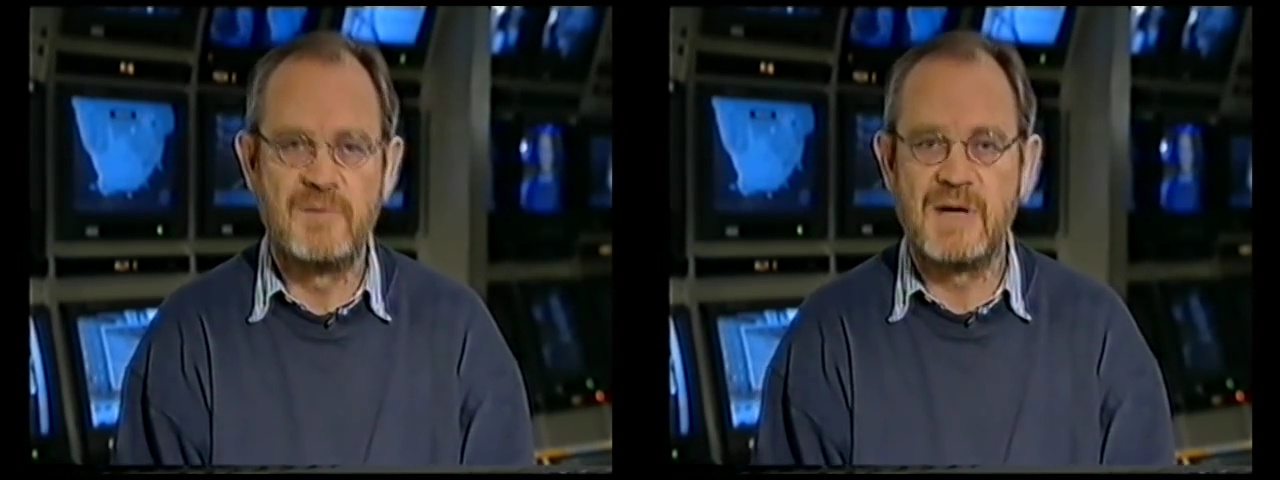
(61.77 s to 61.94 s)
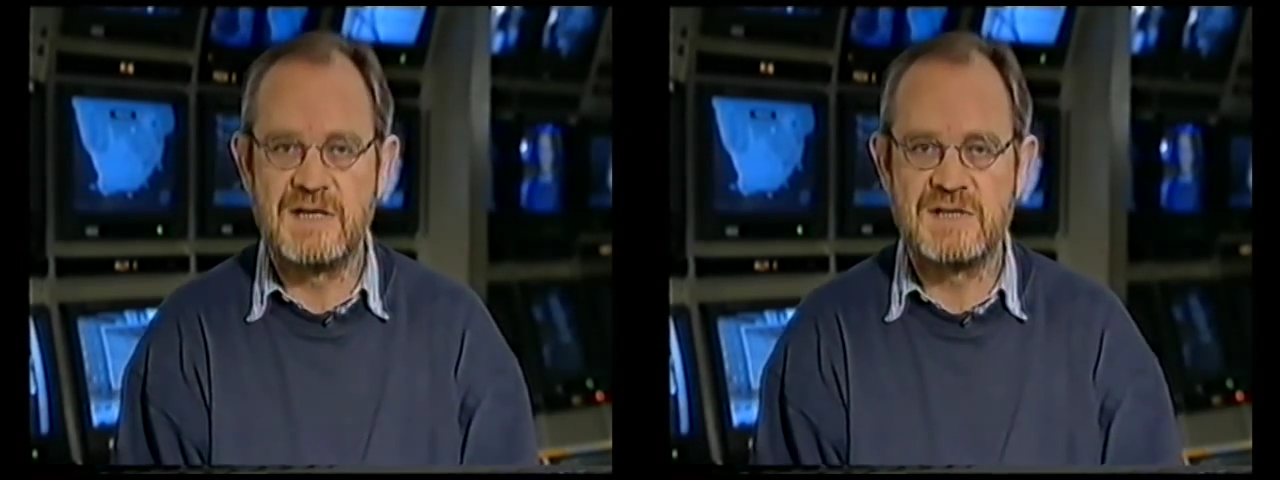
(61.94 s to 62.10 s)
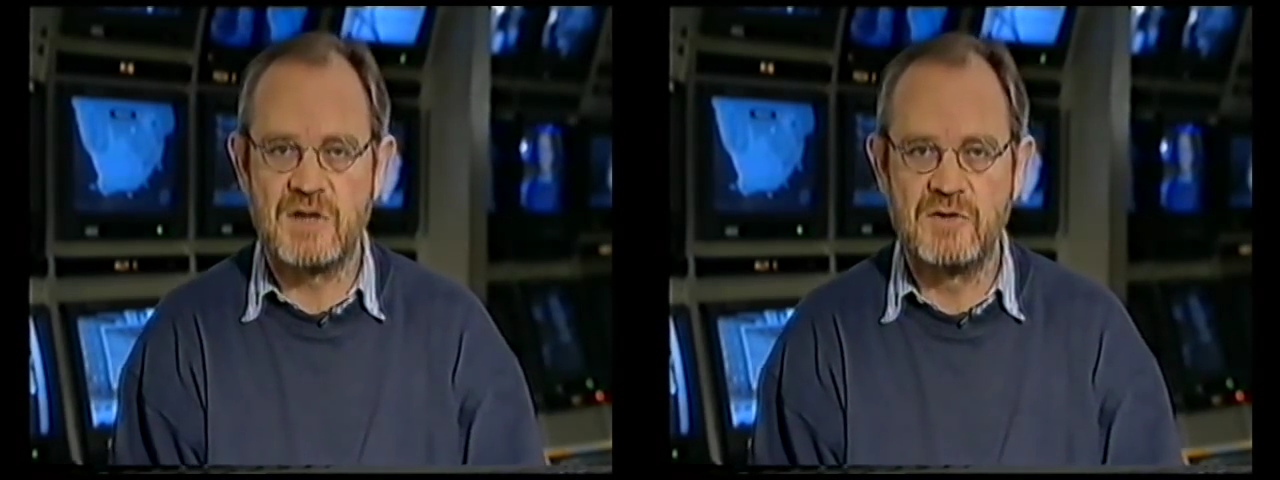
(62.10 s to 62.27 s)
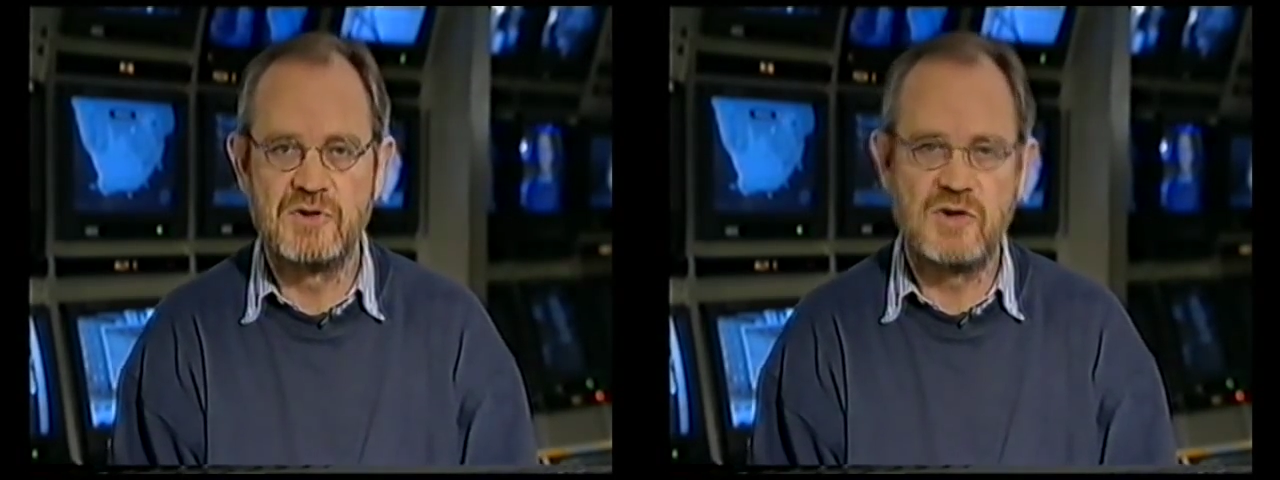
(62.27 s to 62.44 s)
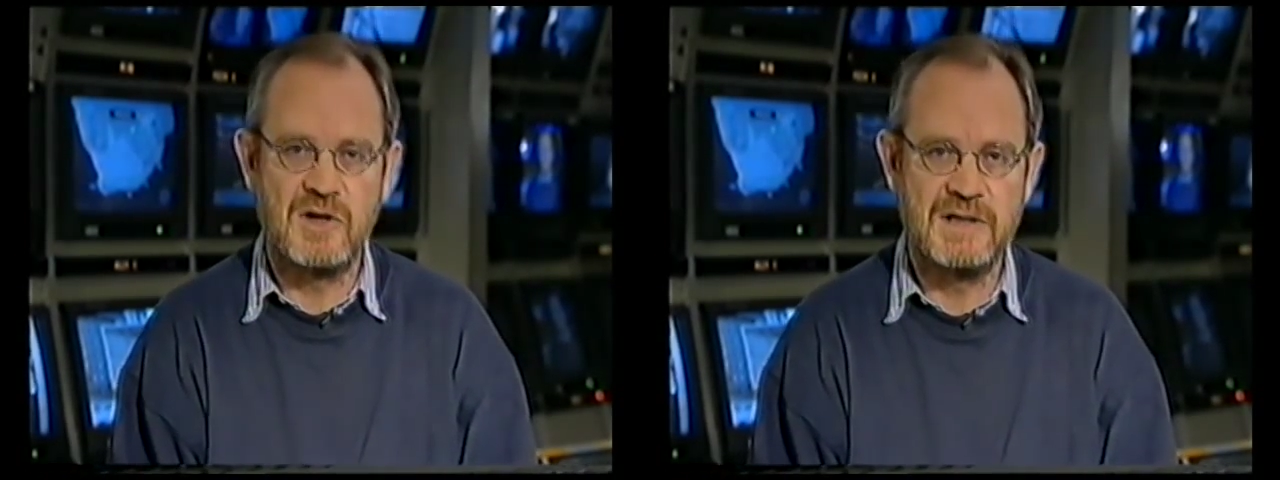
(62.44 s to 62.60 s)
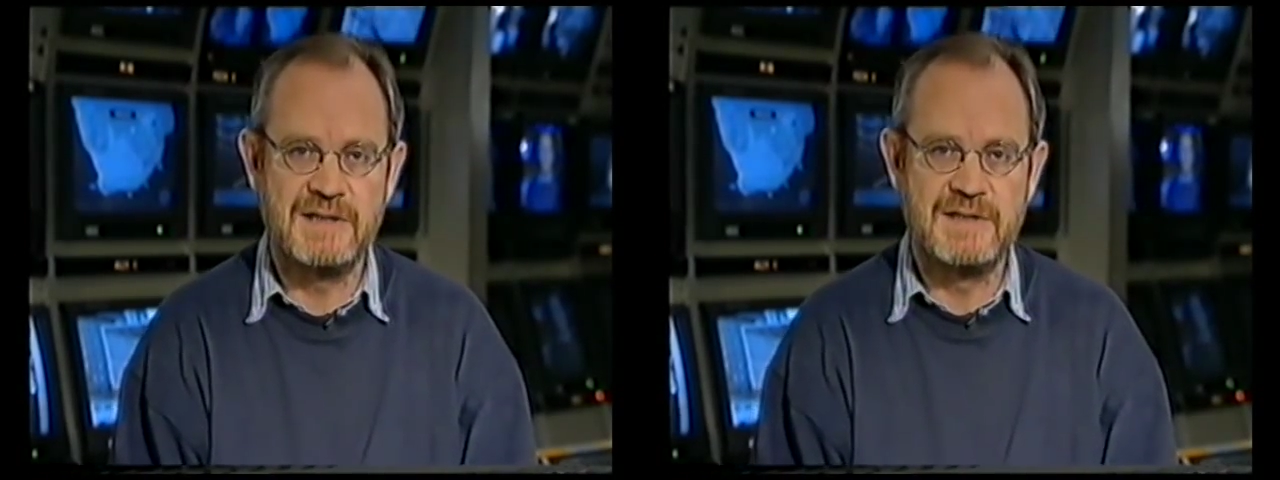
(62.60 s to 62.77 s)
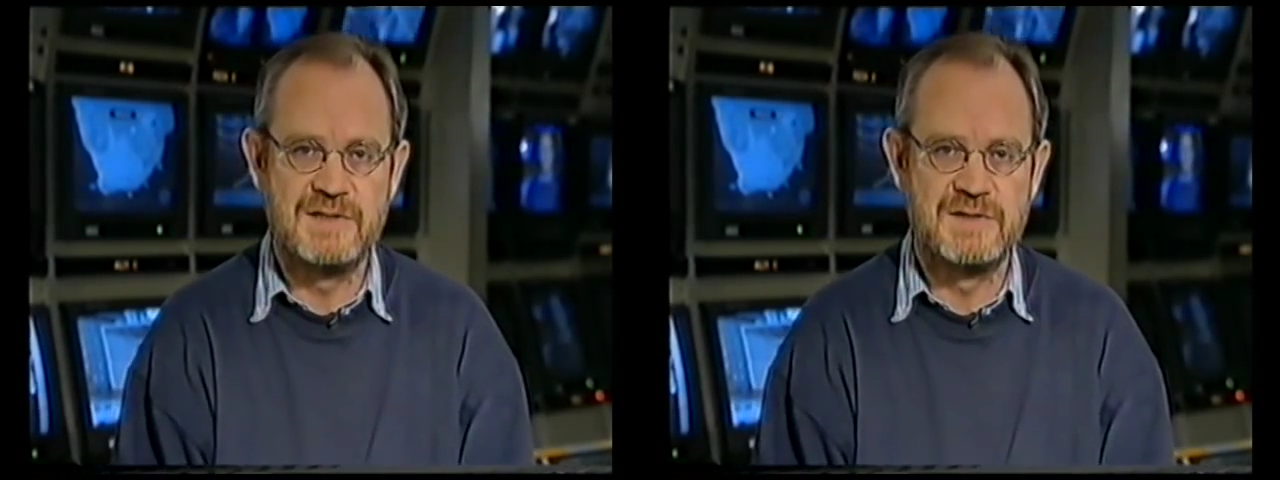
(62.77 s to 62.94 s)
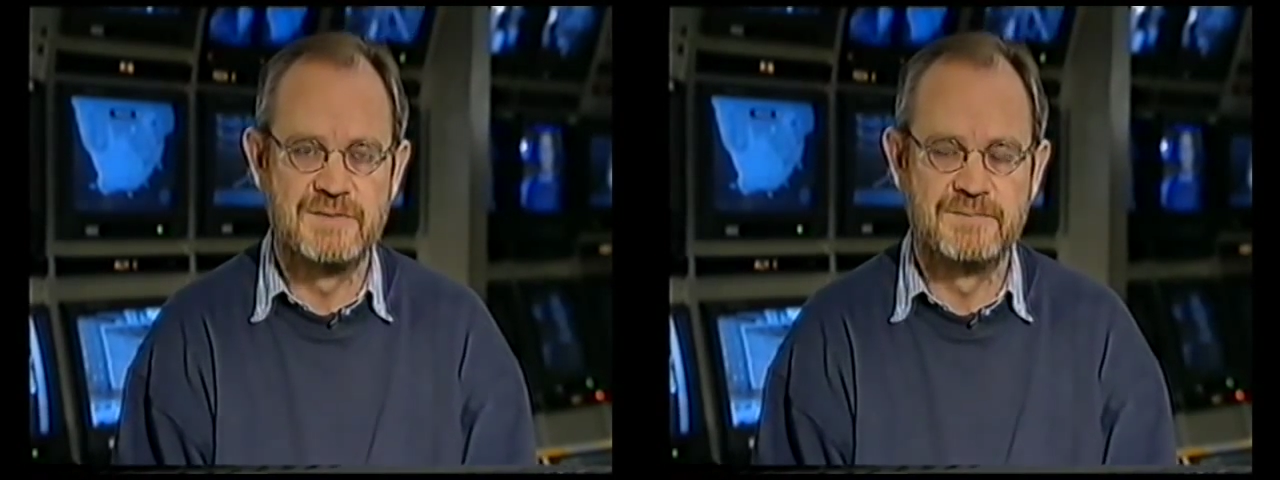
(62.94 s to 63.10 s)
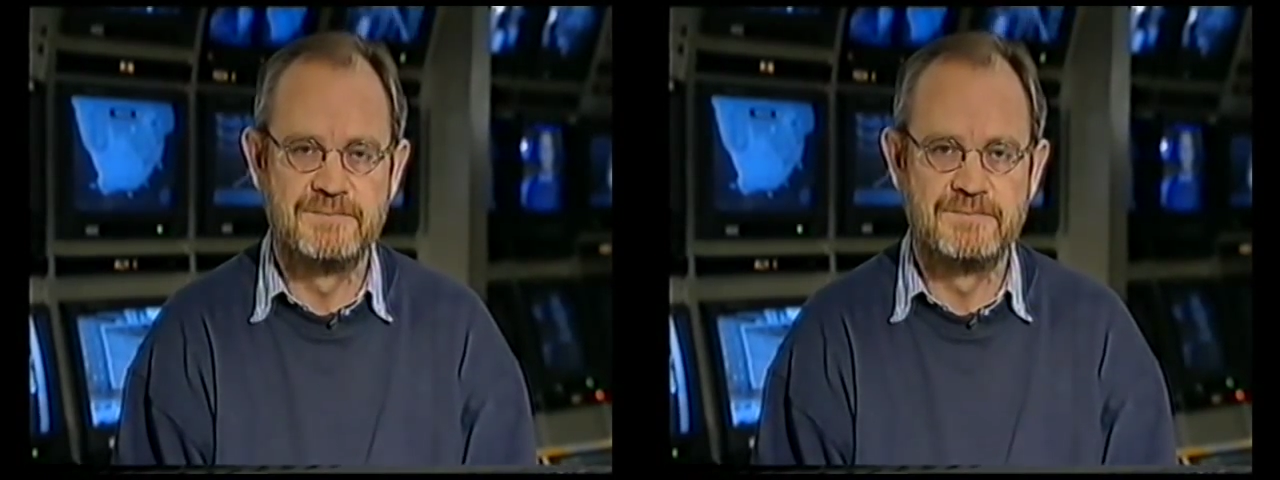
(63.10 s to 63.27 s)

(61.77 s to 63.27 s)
by his own colleagues.